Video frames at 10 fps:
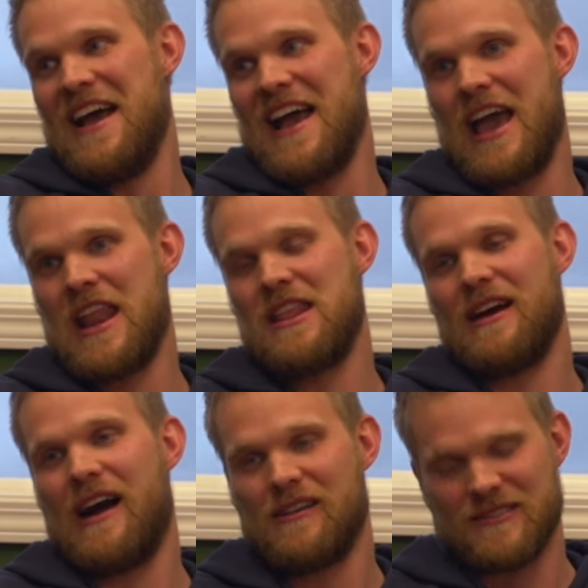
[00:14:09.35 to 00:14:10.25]
And
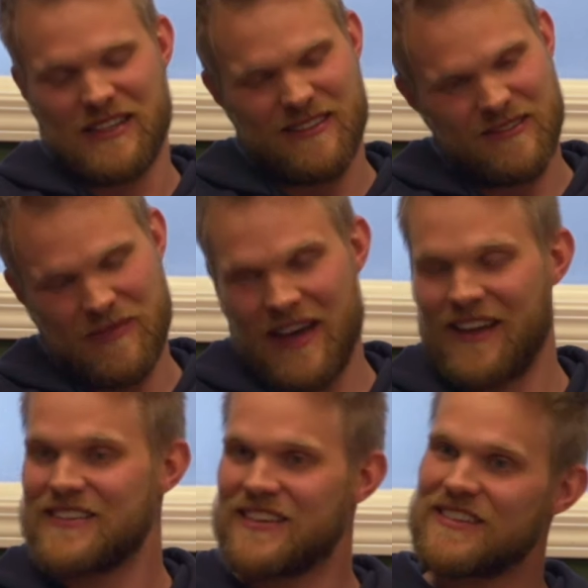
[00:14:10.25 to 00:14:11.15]
I was like, man,
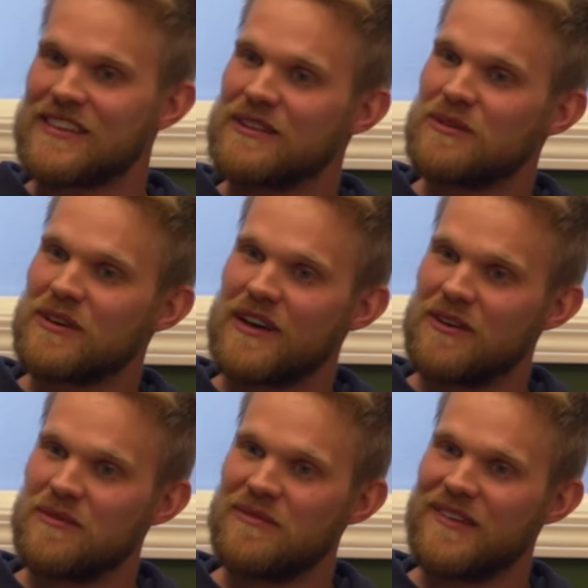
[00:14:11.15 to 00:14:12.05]
is this gonna work
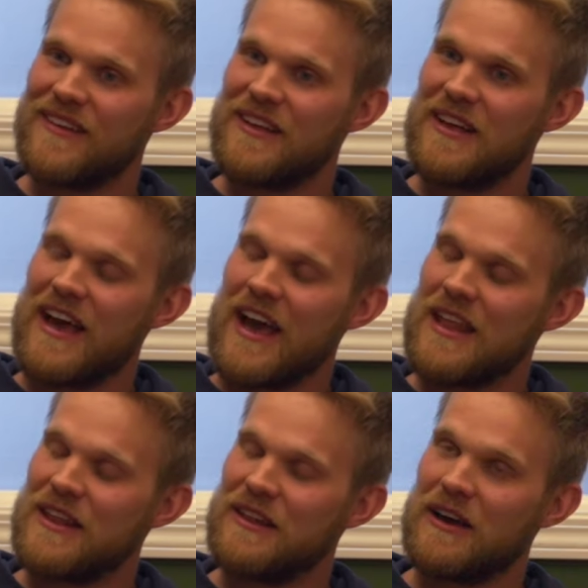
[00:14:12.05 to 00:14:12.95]
out?
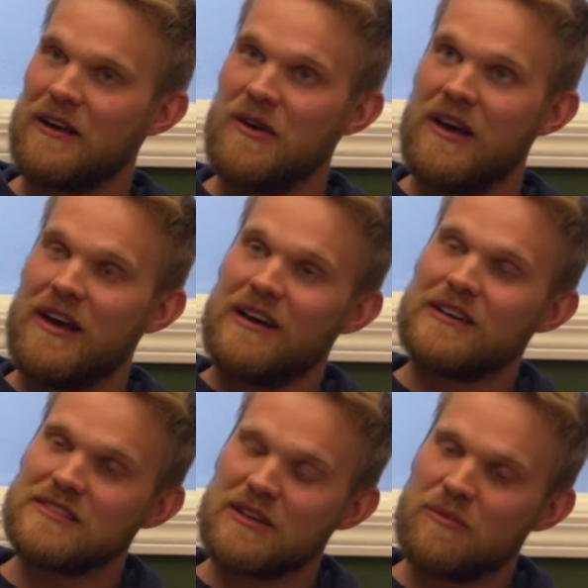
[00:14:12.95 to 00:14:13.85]
And I
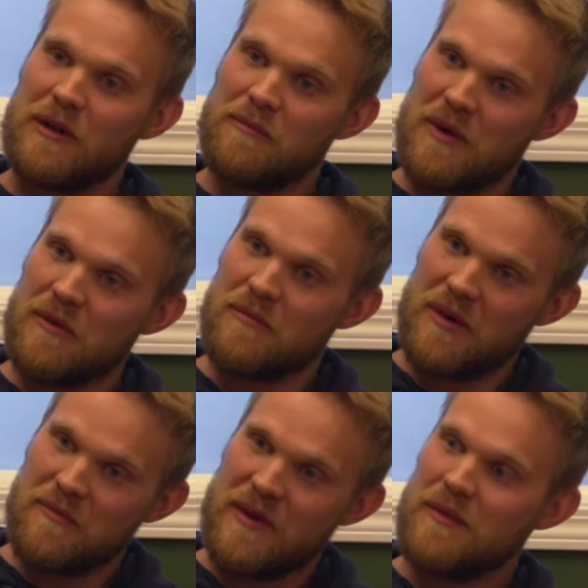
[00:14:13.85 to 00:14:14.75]
was thinking, well,
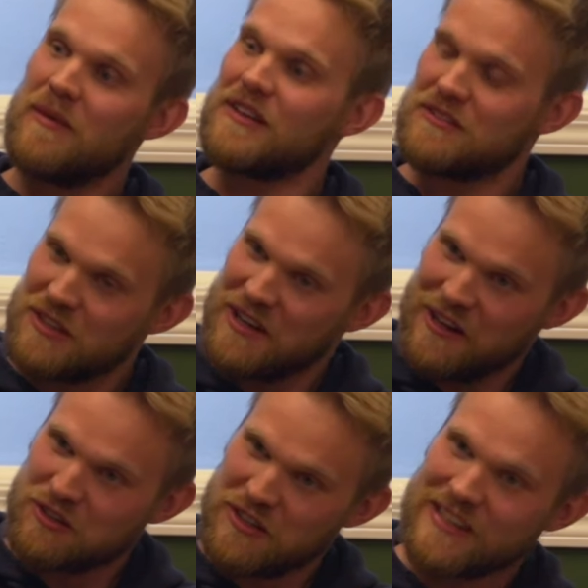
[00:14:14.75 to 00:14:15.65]
maybe I'll
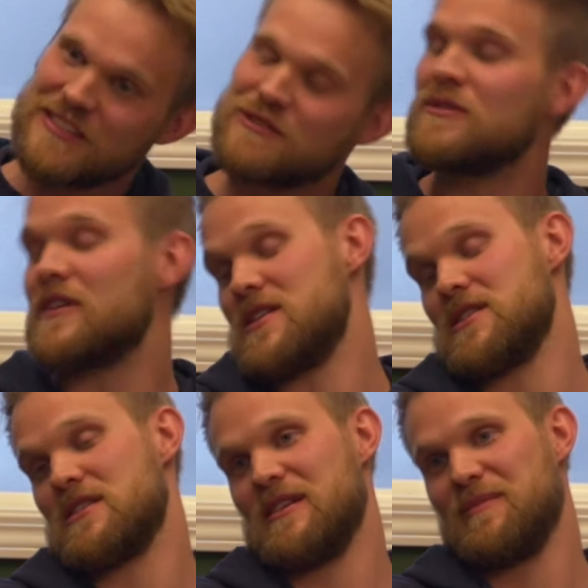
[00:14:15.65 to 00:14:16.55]
test the
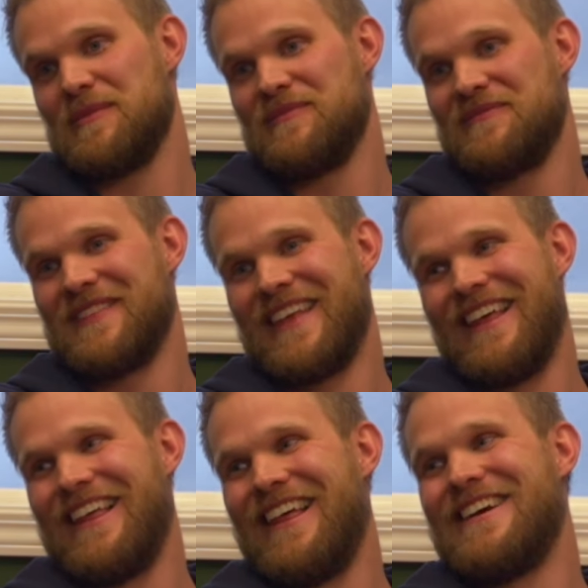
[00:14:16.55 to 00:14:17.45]
relationship.
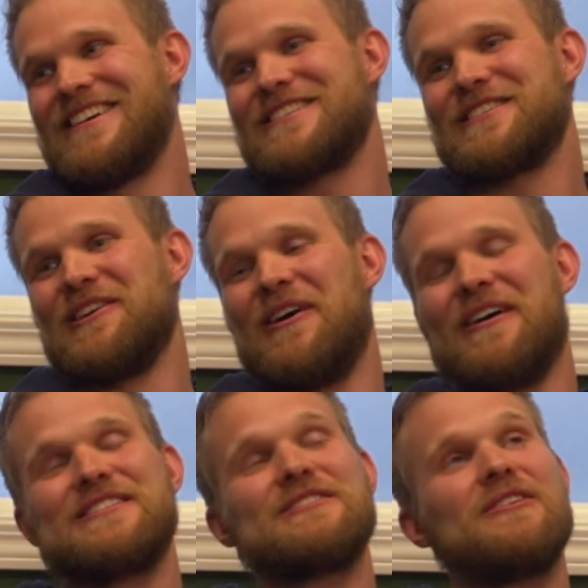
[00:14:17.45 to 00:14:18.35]
So
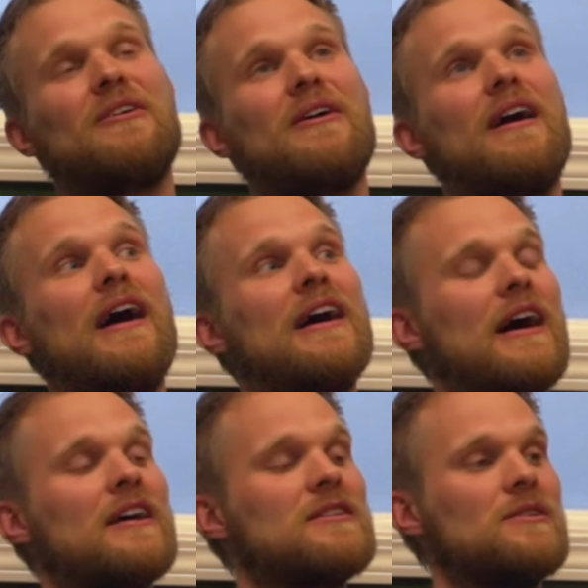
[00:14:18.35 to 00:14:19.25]

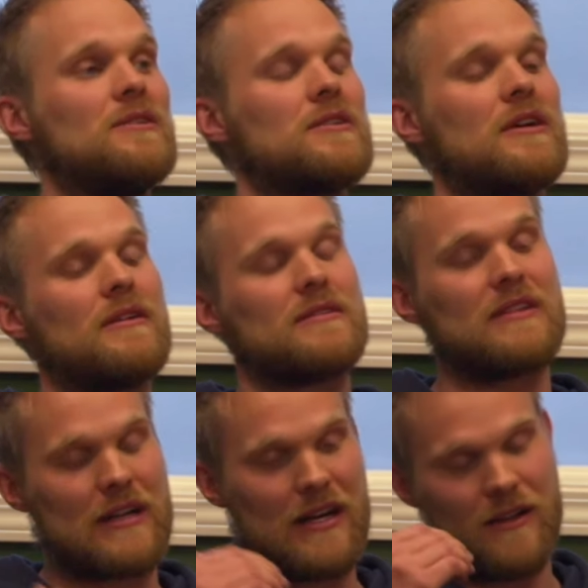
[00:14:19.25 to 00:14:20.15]
I told her, I was
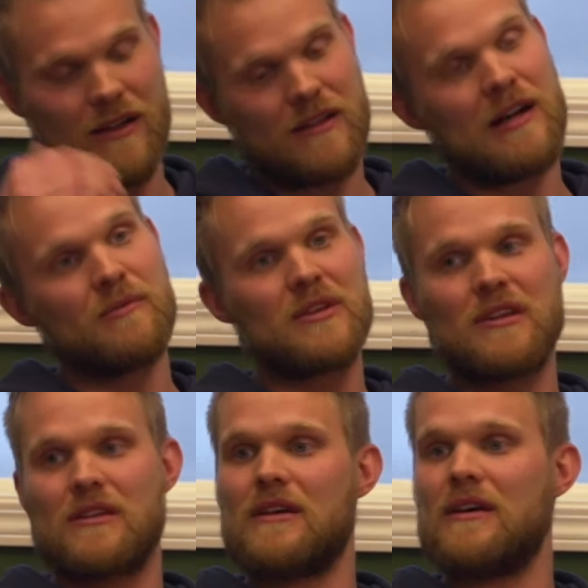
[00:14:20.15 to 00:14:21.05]
like, I'll come with
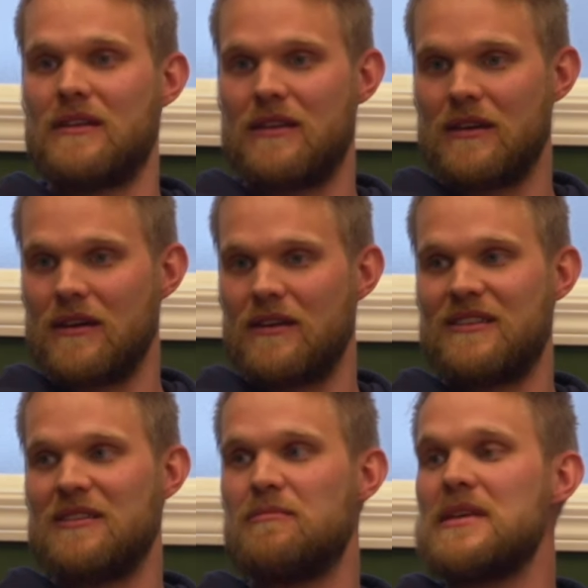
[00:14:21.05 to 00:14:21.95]
you to
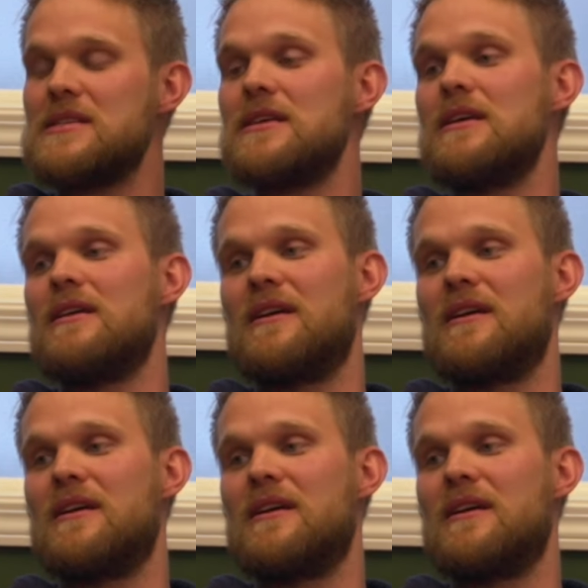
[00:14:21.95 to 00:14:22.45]
BC,